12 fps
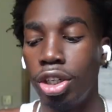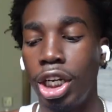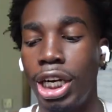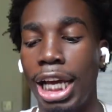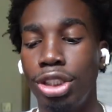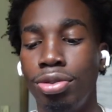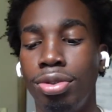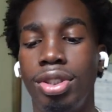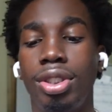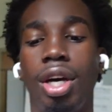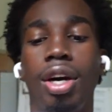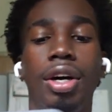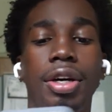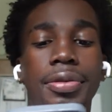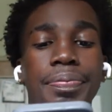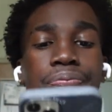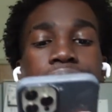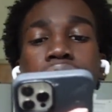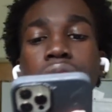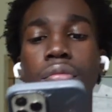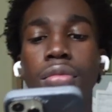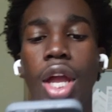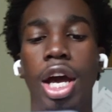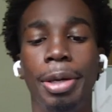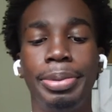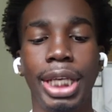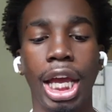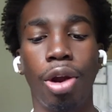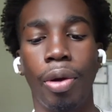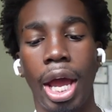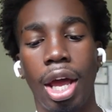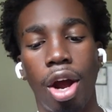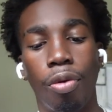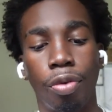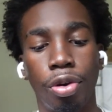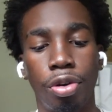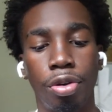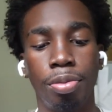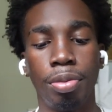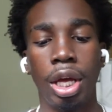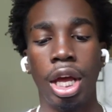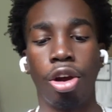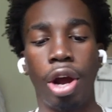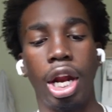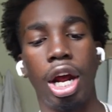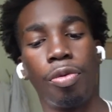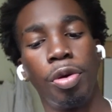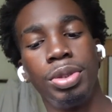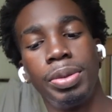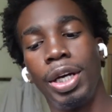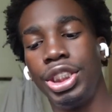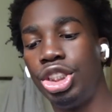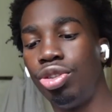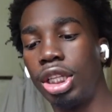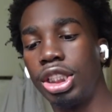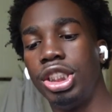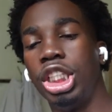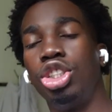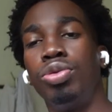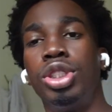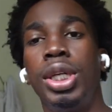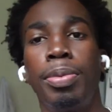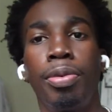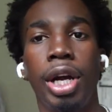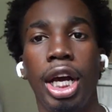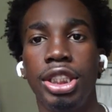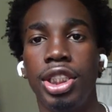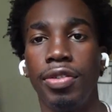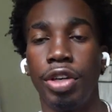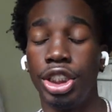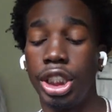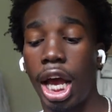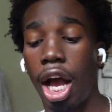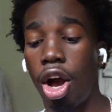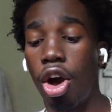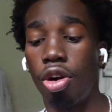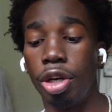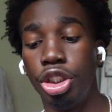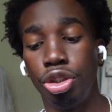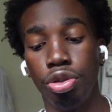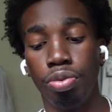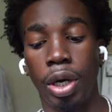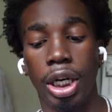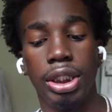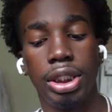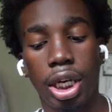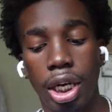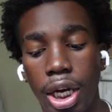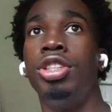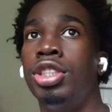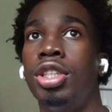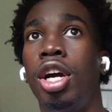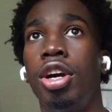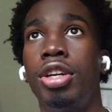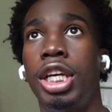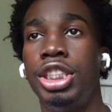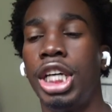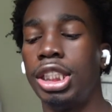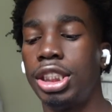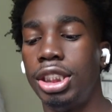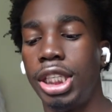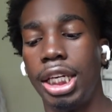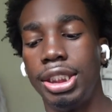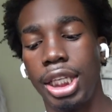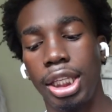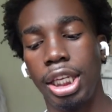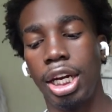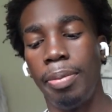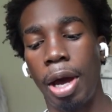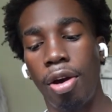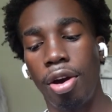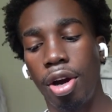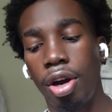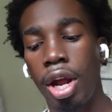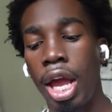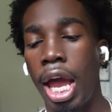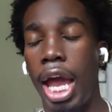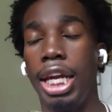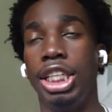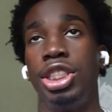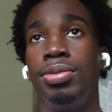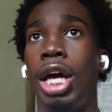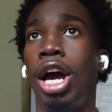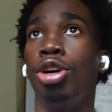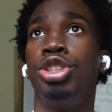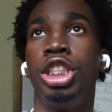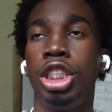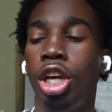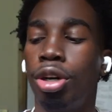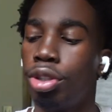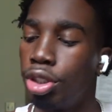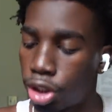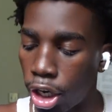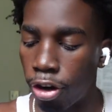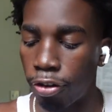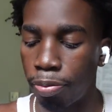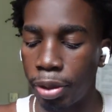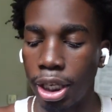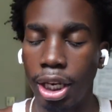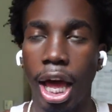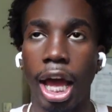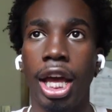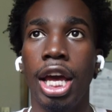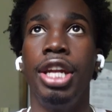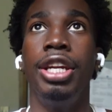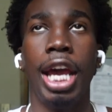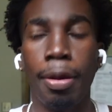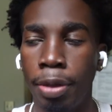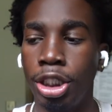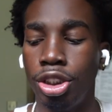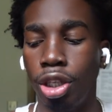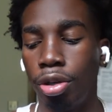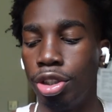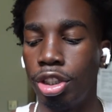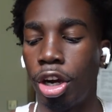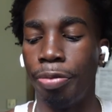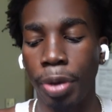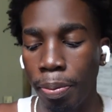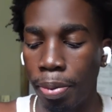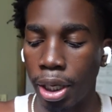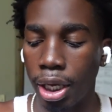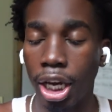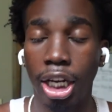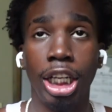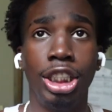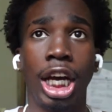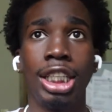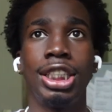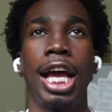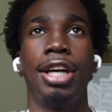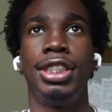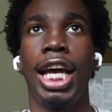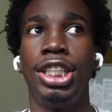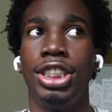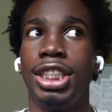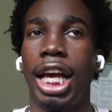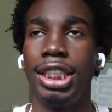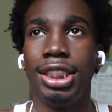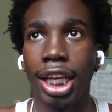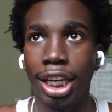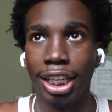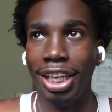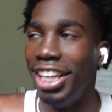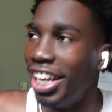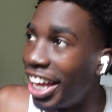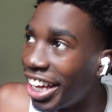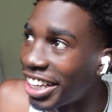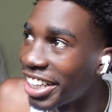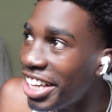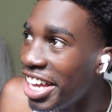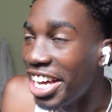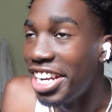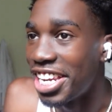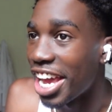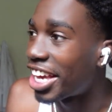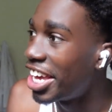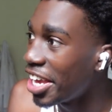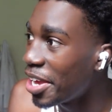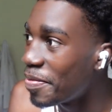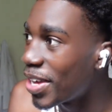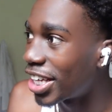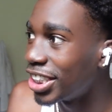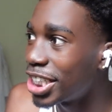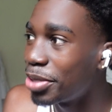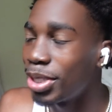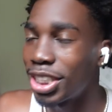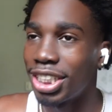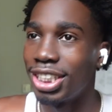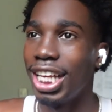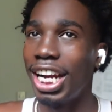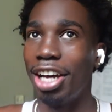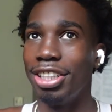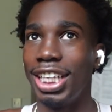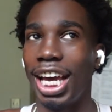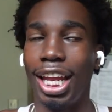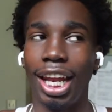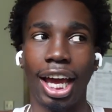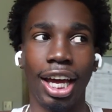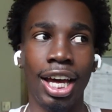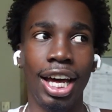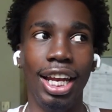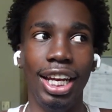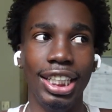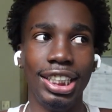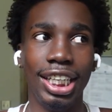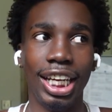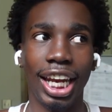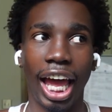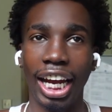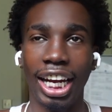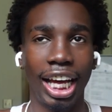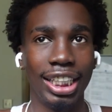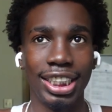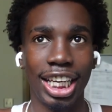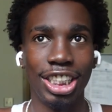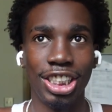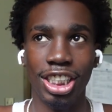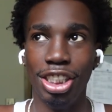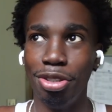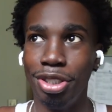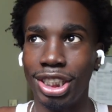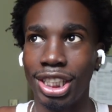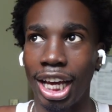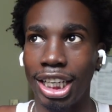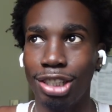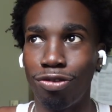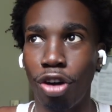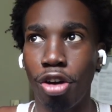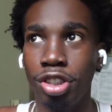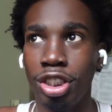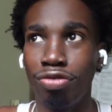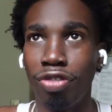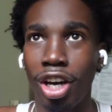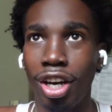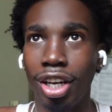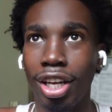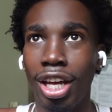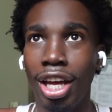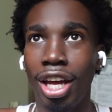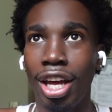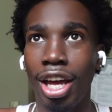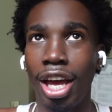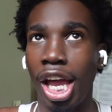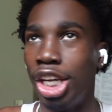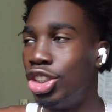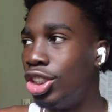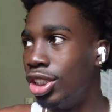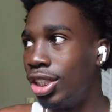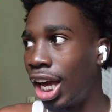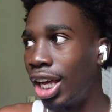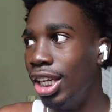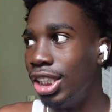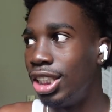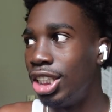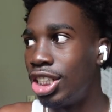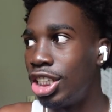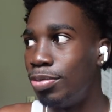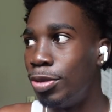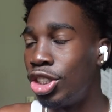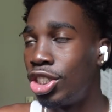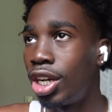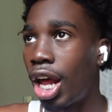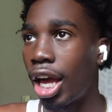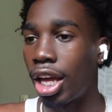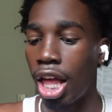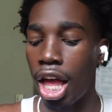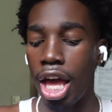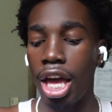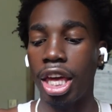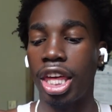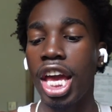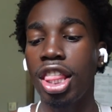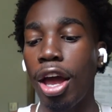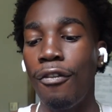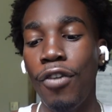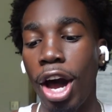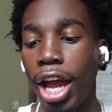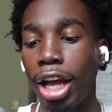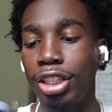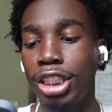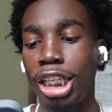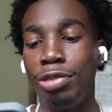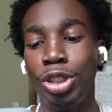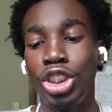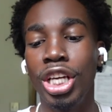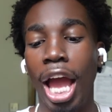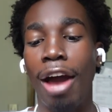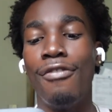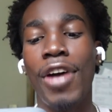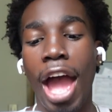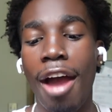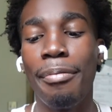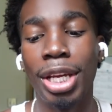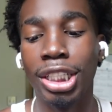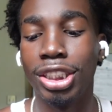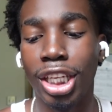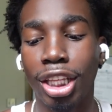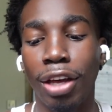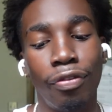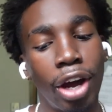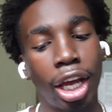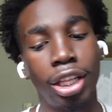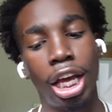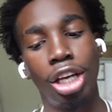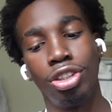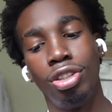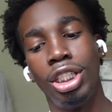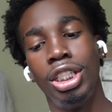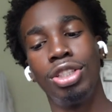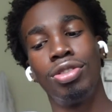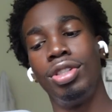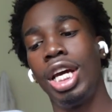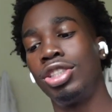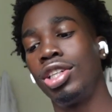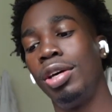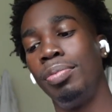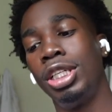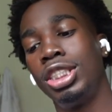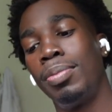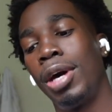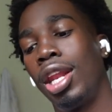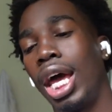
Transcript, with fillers: So the natural, upset, crying in her room, so she tried to separate herself because she got her own issues with her son. Heard that Jocelyn had said that about her, and then she was like, oh, she don't deserve me, like, that bitch don't deserve me being here. Then Jocelyn outside just, like, standing like, that keyed me, because this bitch just standing outside, like, listening, like, not saying shit, literally just, like, froze as fuck. And she just, like, listening to this bitch. She like, get the fuck out of this house, bitch. She got 5 minutes to get the fuck out of the house. So then that's a natural up in the time out.